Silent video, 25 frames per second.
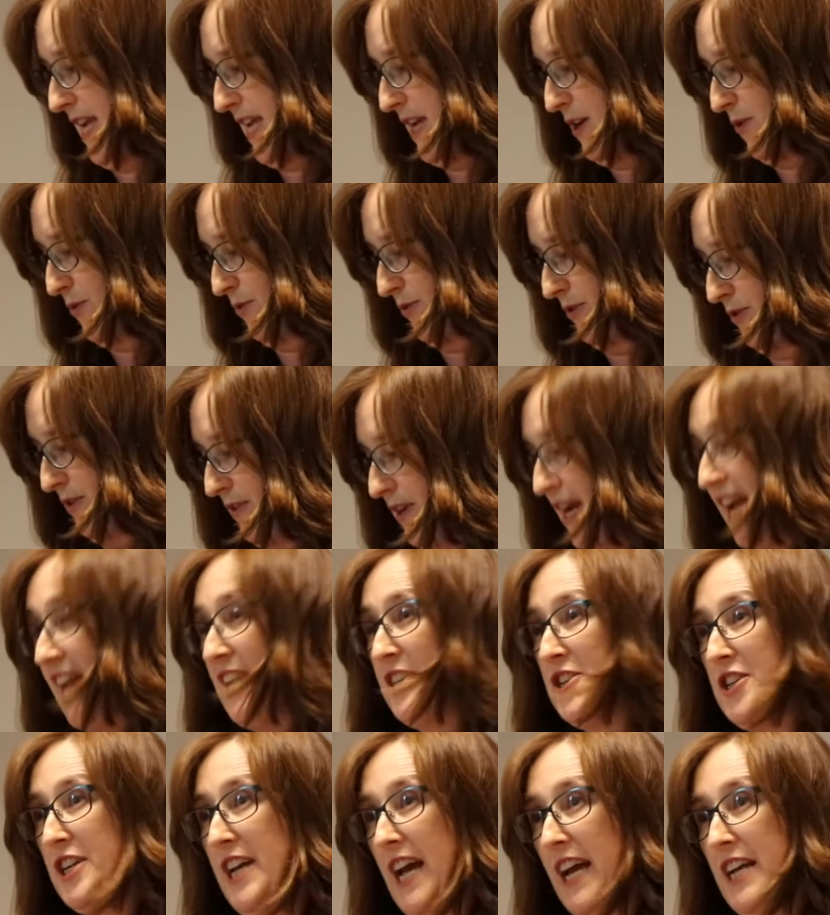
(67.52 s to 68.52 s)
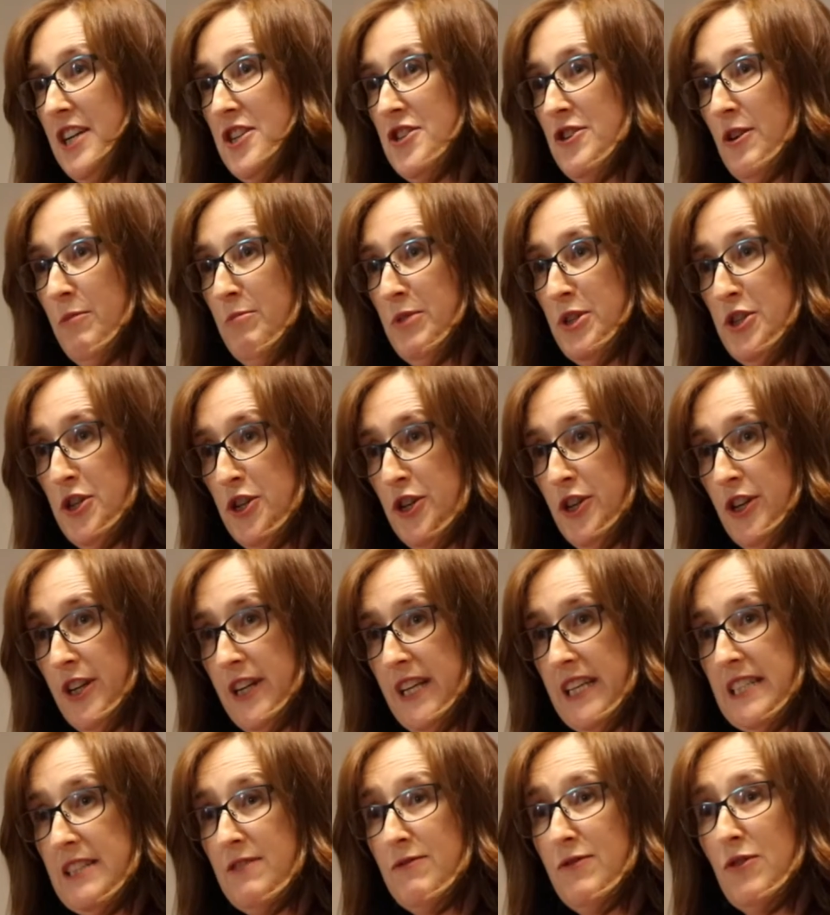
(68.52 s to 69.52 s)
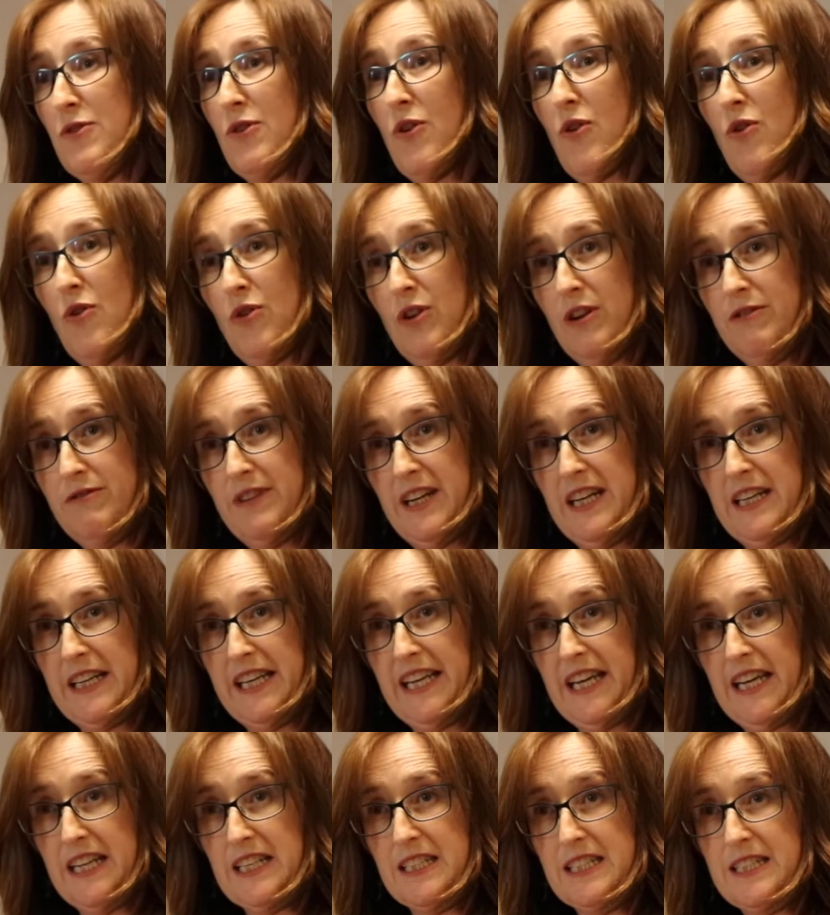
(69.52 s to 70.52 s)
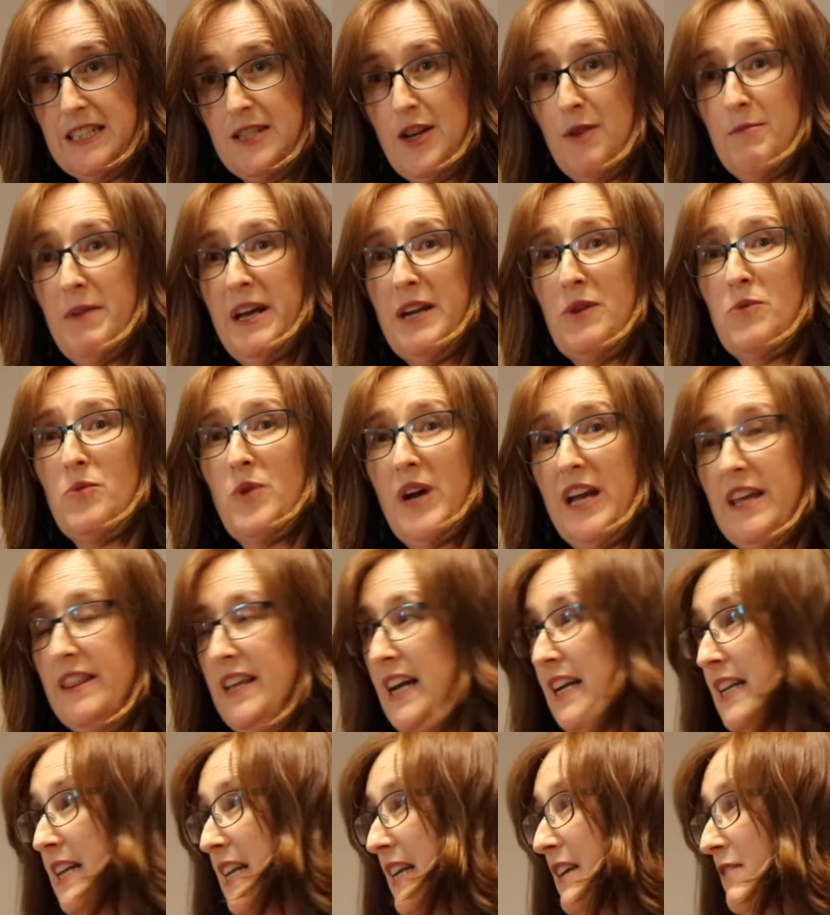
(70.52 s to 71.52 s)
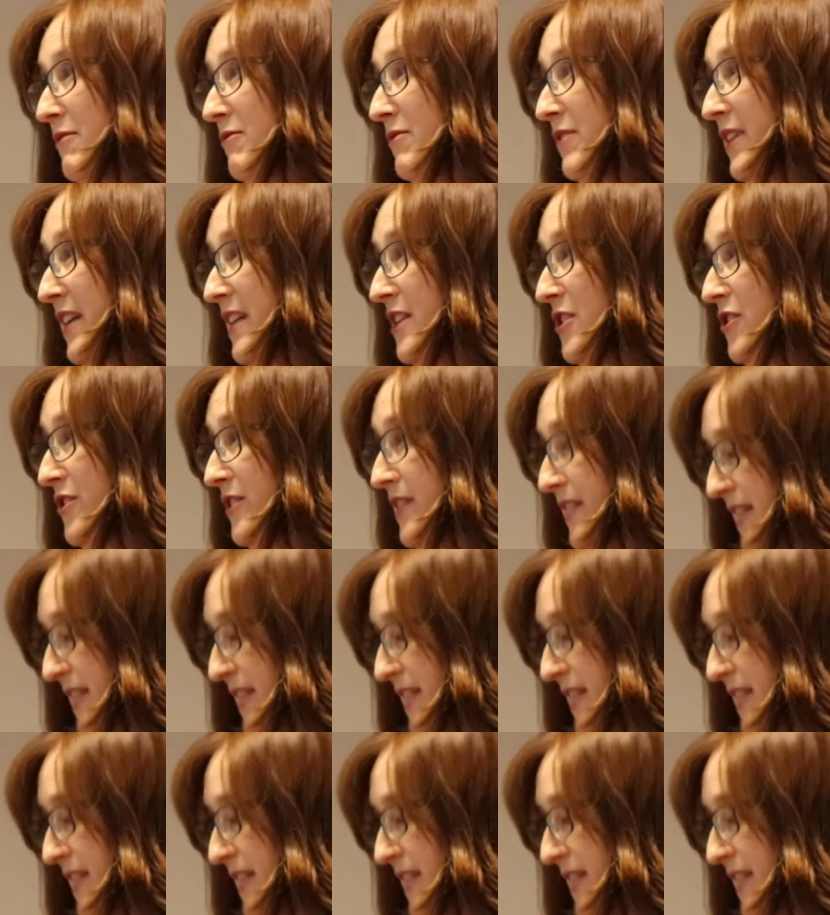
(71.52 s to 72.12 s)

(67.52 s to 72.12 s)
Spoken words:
equal education opportunities for all of our kids, no matter where they live in New